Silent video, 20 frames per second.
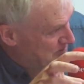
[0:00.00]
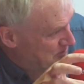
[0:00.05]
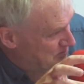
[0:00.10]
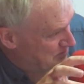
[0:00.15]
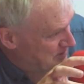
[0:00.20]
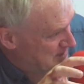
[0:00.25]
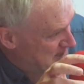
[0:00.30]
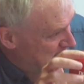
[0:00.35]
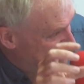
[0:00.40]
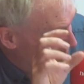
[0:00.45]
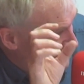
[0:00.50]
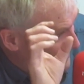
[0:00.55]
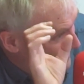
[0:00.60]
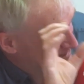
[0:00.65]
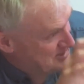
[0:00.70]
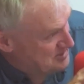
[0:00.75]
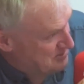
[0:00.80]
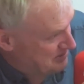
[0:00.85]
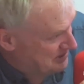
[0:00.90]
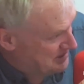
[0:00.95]
companies have an
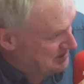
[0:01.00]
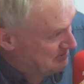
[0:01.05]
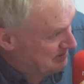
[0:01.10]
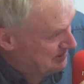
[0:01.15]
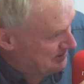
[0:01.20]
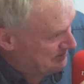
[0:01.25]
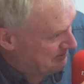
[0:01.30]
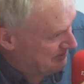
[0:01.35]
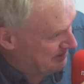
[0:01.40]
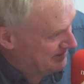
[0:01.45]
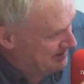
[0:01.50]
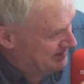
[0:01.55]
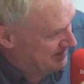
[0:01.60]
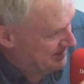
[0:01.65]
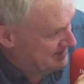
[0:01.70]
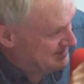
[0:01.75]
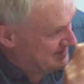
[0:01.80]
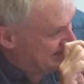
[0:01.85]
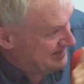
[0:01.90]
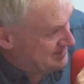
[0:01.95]
antibody, by the way.
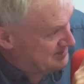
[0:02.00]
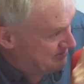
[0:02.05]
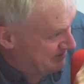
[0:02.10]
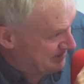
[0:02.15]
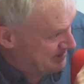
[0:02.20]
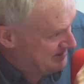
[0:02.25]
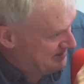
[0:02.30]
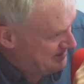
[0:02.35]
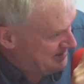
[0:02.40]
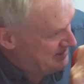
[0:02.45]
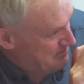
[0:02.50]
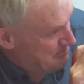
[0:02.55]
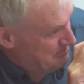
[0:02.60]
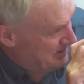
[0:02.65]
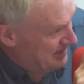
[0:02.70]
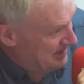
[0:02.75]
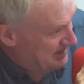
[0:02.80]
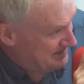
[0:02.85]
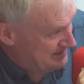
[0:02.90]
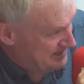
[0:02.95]
It's an antibody
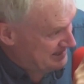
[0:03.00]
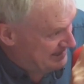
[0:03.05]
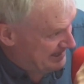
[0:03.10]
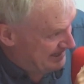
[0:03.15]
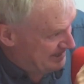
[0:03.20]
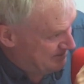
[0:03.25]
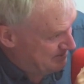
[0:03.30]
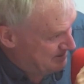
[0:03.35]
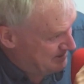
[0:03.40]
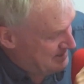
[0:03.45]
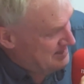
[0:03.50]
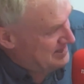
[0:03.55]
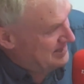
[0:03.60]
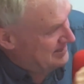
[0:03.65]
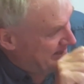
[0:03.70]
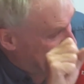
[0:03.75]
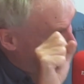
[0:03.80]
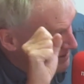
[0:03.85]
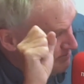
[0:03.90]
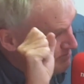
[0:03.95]
made in the lab
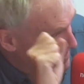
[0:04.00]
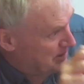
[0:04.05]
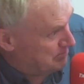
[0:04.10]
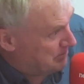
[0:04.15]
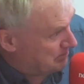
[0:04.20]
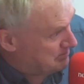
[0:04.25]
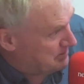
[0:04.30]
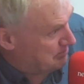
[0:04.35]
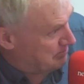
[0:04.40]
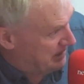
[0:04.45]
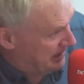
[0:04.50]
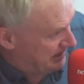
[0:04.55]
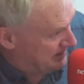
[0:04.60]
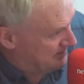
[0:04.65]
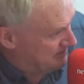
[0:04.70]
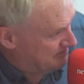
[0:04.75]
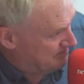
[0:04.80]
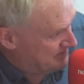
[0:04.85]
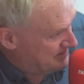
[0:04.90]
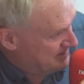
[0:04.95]
that can mop up the
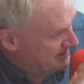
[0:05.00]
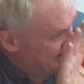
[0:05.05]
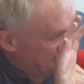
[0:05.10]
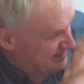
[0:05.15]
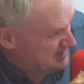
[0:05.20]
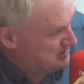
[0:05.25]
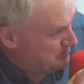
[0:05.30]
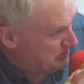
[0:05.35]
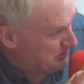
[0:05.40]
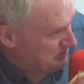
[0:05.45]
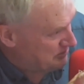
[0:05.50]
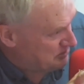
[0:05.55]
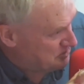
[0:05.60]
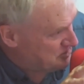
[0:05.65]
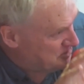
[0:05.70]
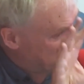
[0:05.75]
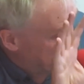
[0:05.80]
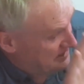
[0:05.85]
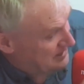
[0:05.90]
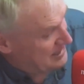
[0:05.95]
plaque like a
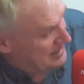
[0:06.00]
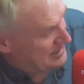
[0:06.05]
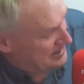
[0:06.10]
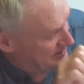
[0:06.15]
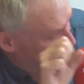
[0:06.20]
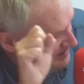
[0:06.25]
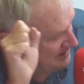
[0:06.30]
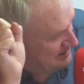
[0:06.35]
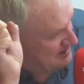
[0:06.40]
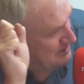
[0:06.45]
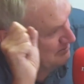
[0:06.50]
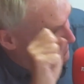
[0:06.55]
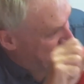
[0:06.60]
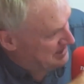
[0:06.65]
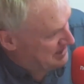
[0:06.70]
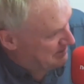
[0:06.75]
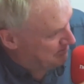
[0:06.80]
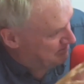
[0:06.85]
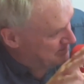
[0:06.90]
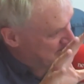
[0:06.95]
sponge and then clear the
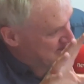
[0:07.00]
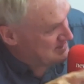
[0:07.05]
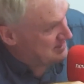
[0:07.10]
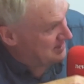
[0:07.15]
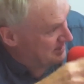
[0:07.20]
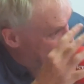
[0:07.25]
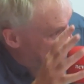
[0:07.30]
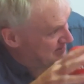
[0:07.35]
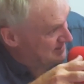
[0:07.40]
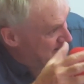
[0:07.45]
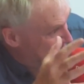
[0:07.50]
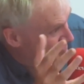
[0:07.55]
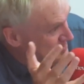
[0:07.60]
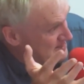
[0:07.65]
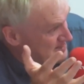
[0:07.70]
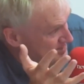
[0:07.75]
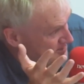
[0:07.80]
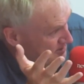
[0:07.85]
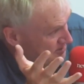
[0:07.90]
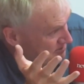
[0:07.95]
hippocampus of this
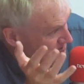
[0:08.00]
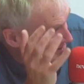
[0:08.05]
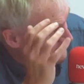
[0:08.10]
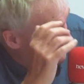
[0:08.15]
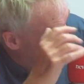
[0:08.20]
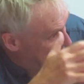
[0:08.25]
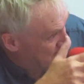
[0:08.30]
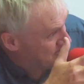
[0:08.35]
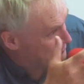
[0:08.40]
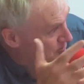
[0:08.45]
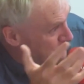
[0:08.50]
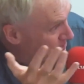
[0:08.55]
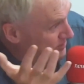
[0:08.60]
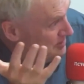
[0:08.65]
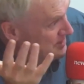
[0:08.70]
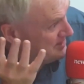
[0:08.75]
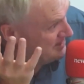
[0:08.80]
stuff, and therefore